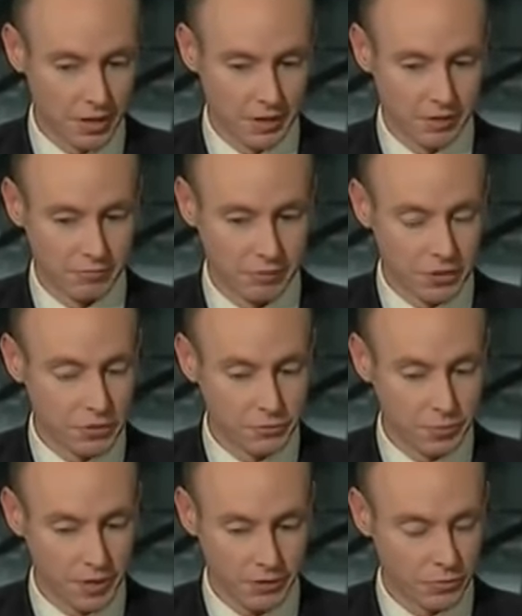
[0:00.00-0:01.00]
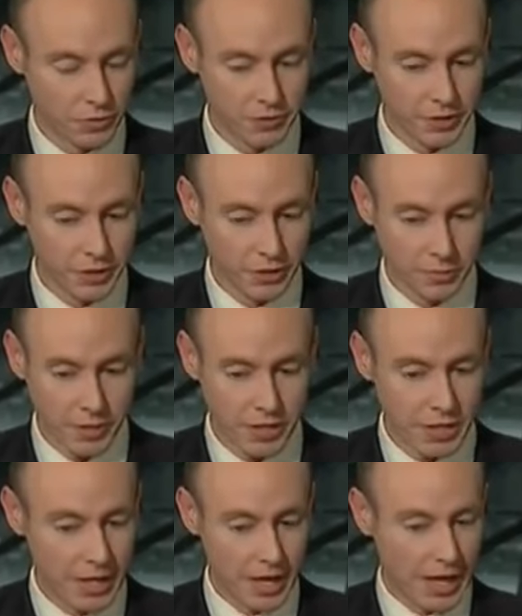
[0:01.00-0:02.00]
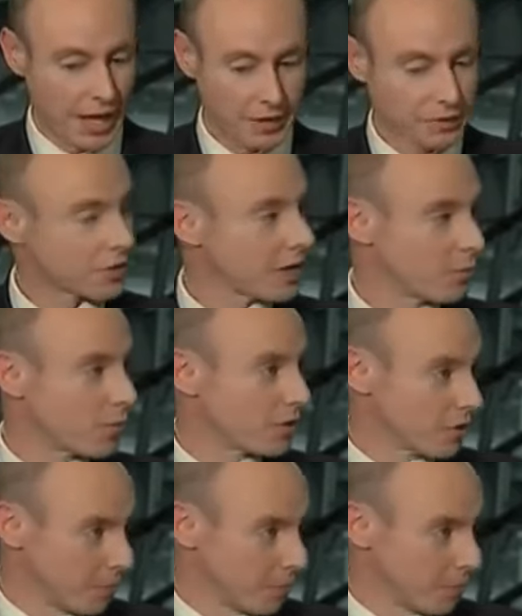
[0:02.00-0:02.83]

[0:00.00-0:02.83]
reduced part of the world economy at a time when the